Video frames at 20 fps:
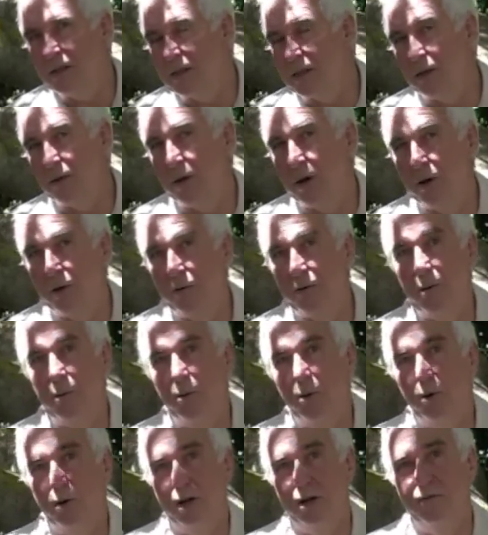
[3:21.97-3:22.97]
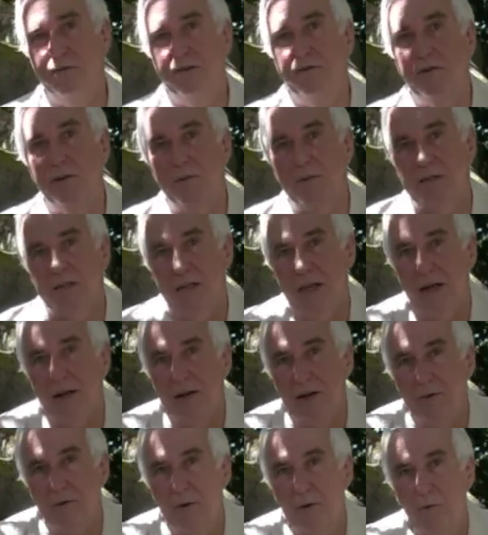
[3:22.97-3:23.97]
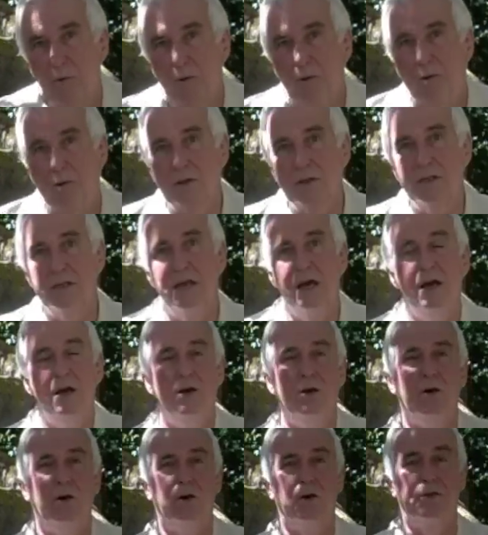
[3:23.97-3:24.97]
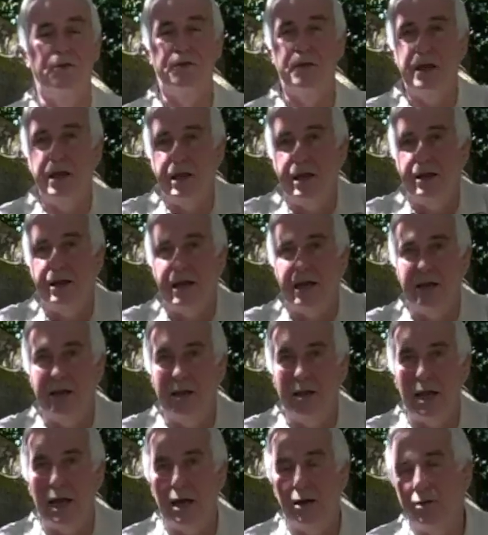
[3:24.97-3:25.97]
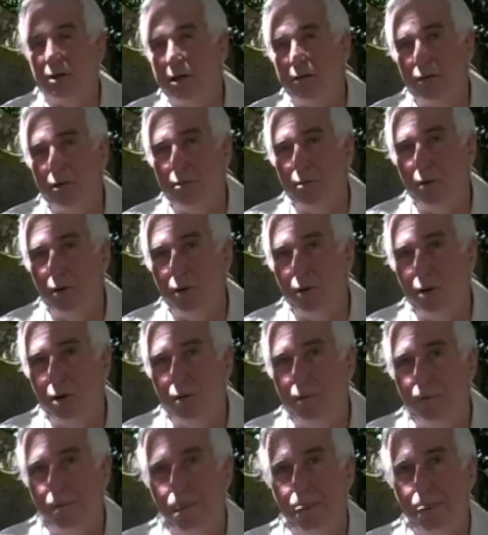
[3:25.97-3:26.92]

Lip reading: so only rewarding 50% of the rewards, or thinning it out even more.